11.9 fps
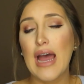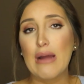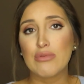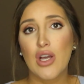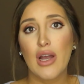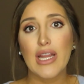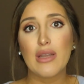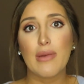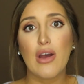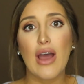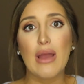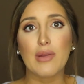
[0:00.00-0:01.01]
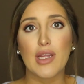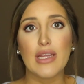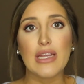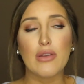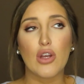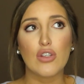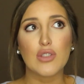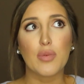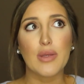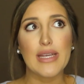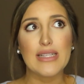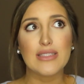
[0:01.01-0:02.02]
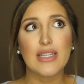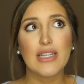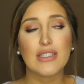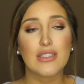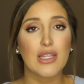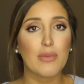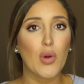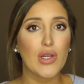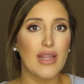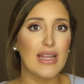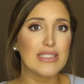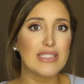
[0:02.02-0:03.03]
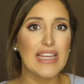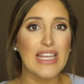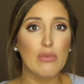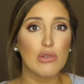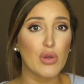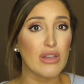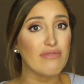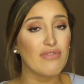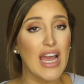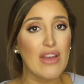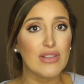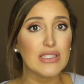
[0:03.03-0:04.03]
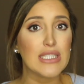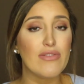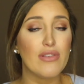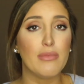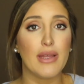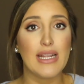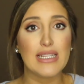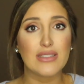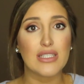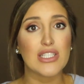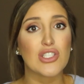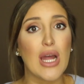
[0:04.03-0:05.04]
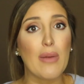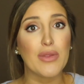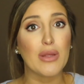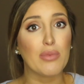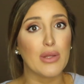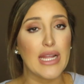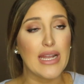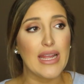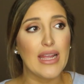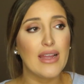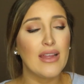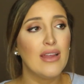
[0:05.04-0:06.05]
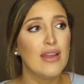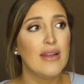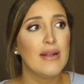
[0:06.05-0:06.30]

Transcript: I'm talking about I'm getting nosebleeds to the point that it's taking between 5 and 7 minutes to stop the bleeding.